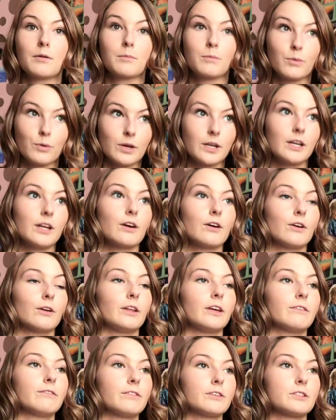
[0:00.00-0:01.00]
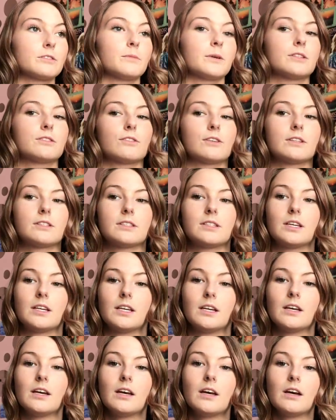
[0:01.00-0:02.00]
pretty early for Semester at
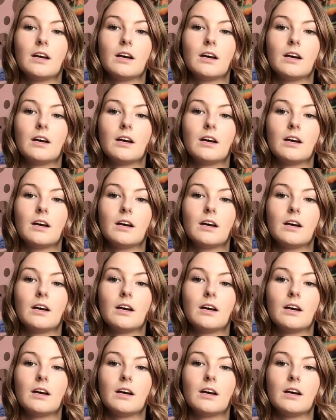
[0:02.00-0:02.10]
Sea